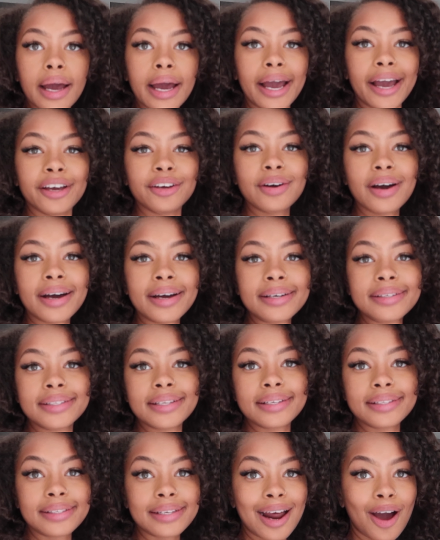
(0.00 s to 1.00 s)
Hey
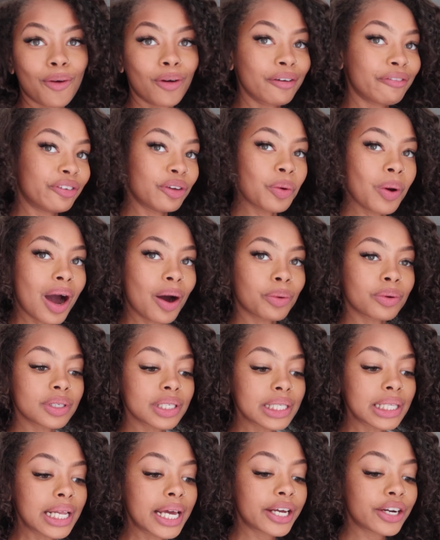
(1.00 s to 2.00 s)
guys, it's now a few
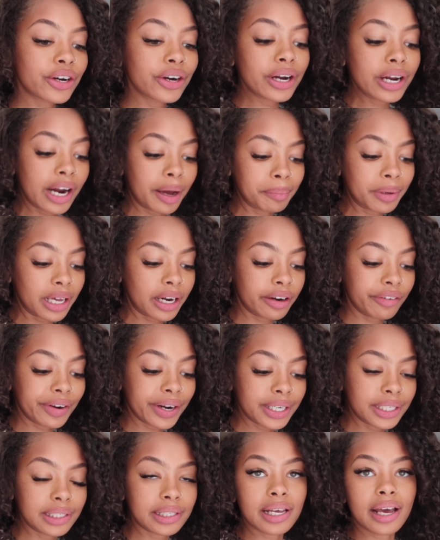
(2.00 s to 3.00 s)
hours later and I'm getting
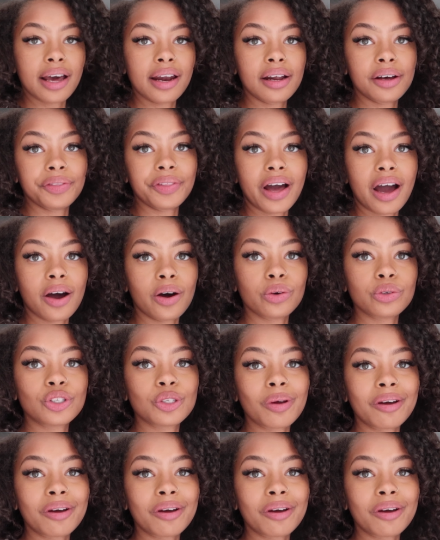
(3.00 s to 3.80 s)
ready to head out the house,